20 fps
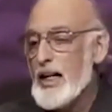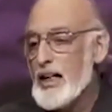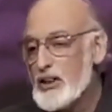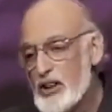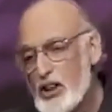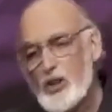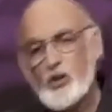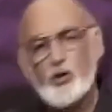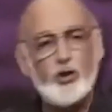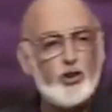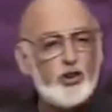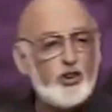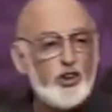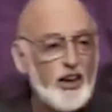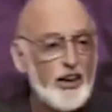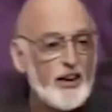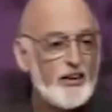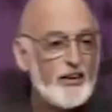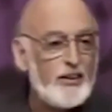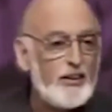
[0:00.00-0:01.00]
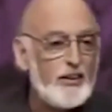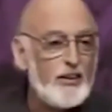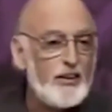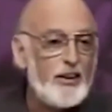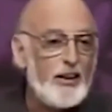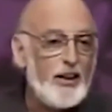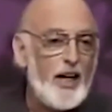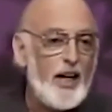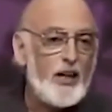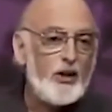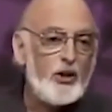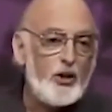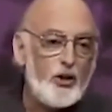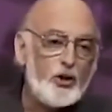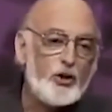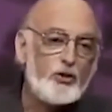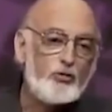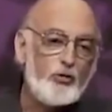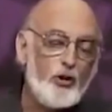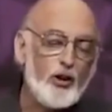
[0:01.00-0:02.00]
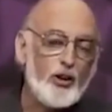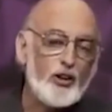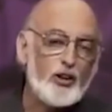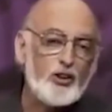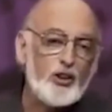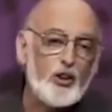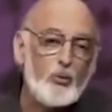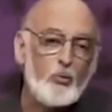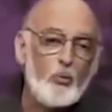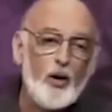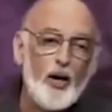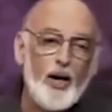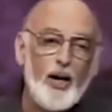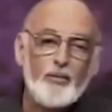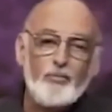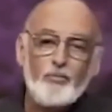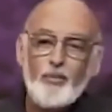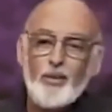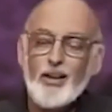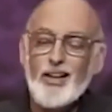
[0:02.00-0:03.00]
is interesting and useful in some way,